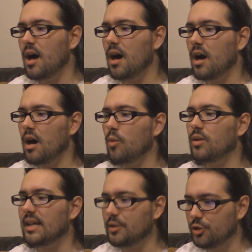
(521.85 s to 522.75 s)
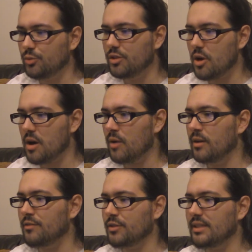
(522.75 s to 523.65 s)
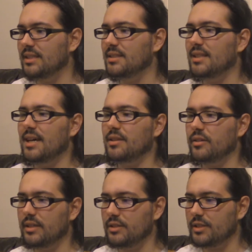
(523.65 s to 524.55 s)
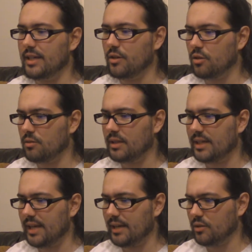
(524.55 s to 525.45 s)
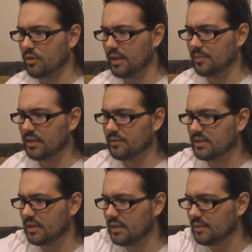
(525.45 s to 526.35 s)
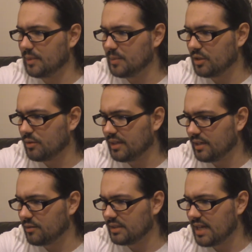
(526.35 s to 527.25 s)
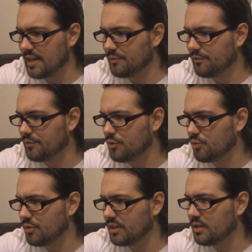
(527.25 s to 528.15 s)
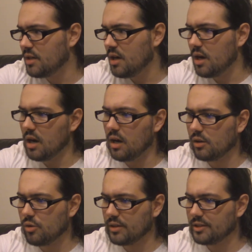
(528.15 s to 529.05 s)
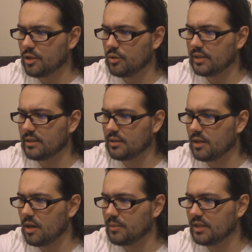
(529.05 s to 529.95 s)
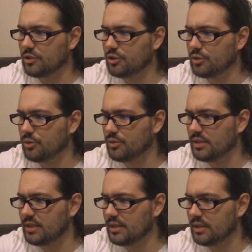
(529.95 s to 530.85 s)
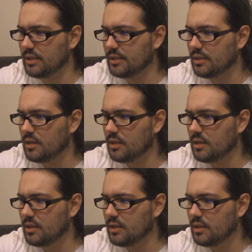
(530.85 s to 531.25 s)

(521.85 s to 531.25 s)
What I do know, however, is that there is a hurricane, or I believe it might be a hurricane or a typhoon, according to Conan, coming to the